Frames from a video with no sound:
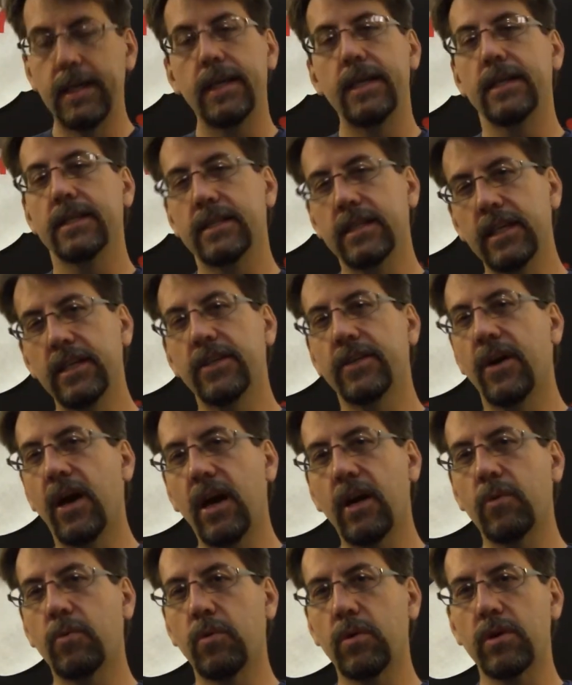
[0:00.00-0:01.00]
it's either
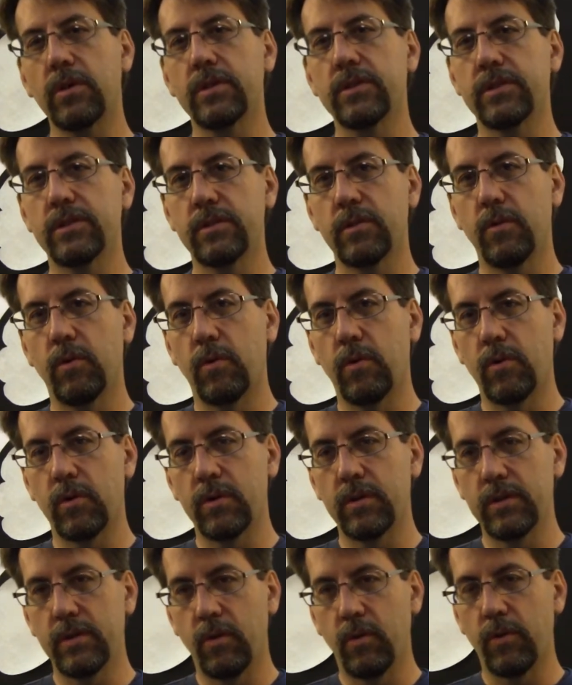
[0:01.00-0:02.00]
our words
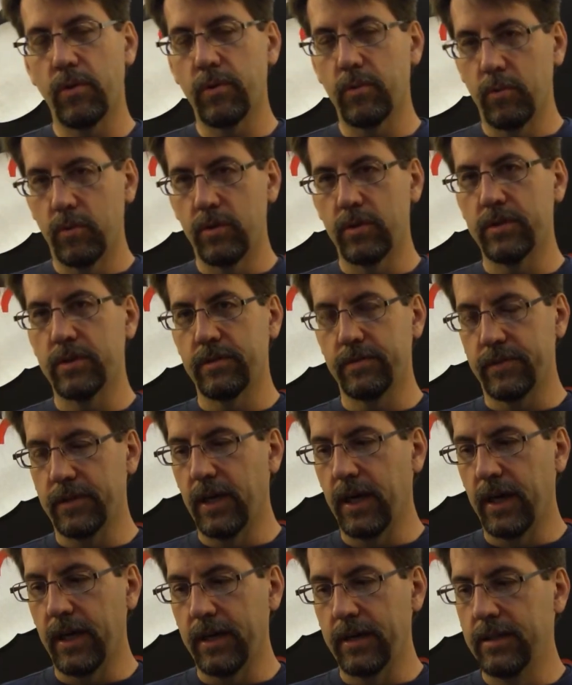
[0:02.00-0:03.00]
or the words of
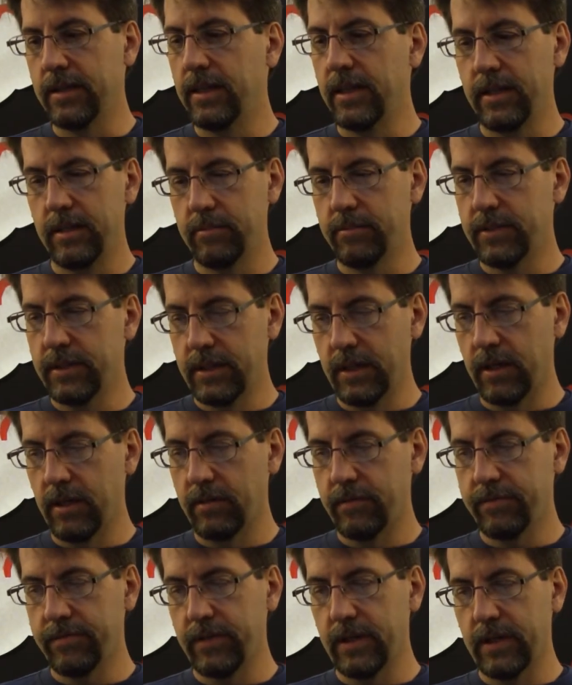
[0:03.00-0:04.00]
God
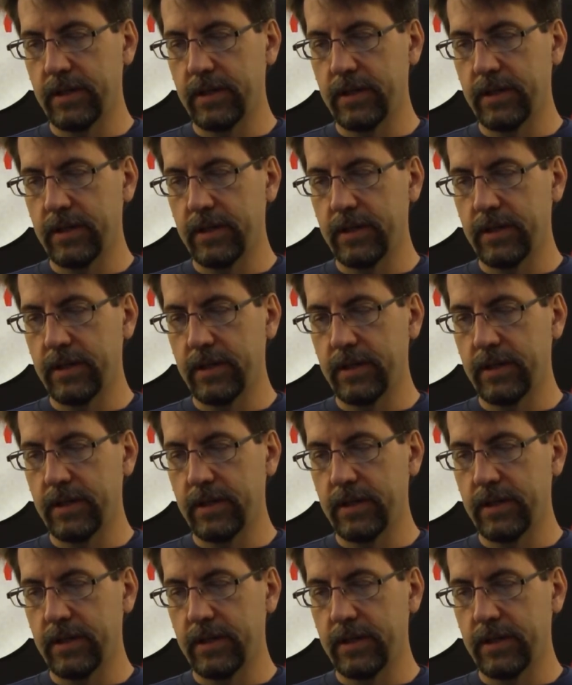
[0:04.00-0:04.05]
himself.